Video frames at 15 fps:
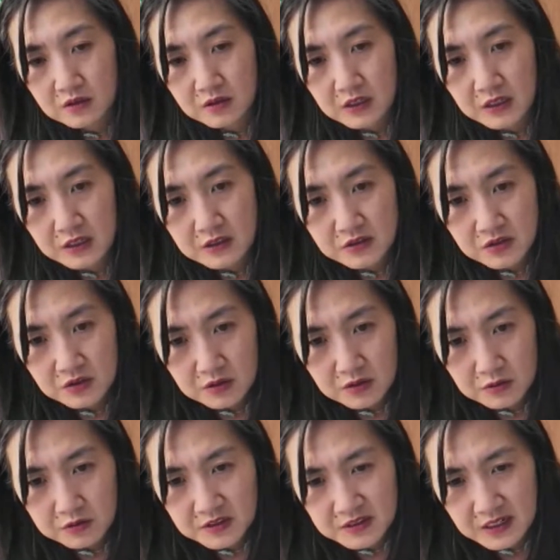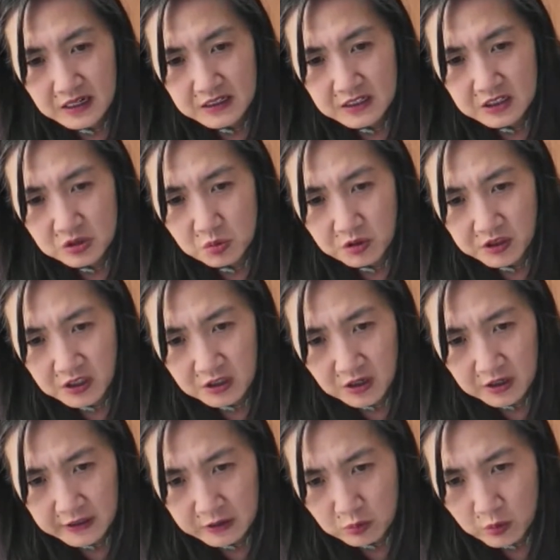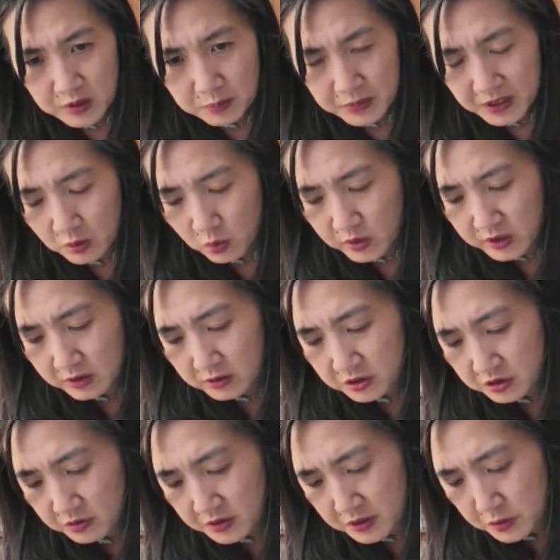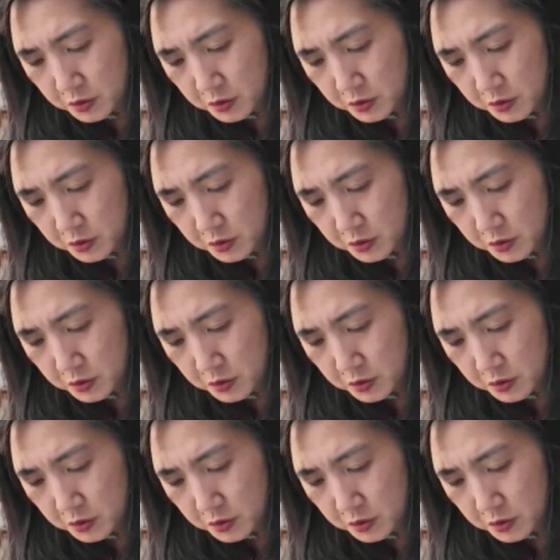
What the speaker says: Okay, so Sandy's working on a weeping willow tree.